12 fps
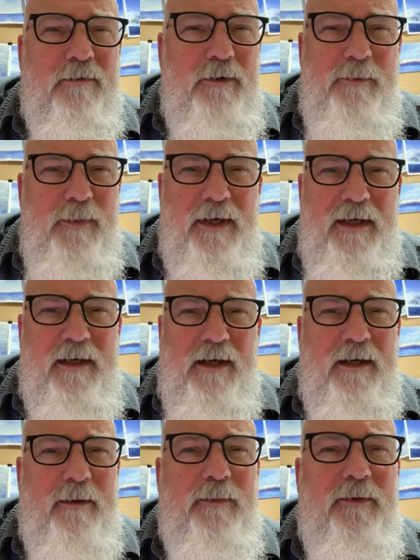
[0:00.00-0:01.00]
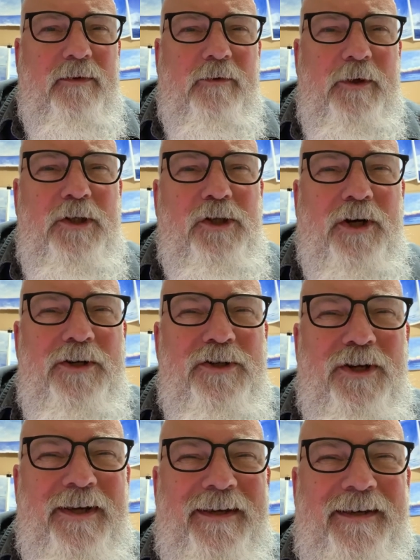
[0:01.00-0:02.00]
we pick it up. We charge
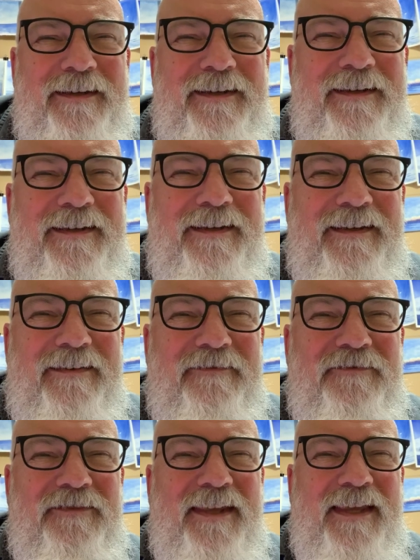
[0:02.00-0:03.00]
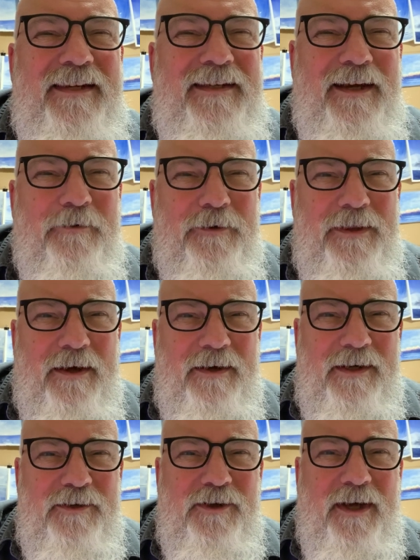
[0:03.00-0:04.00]
ahead, and yet without
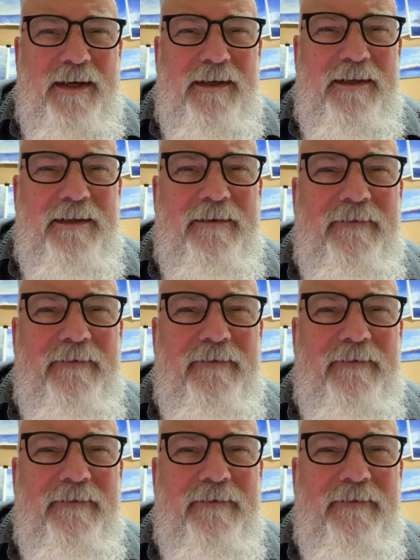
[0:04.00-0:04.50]
anxiety.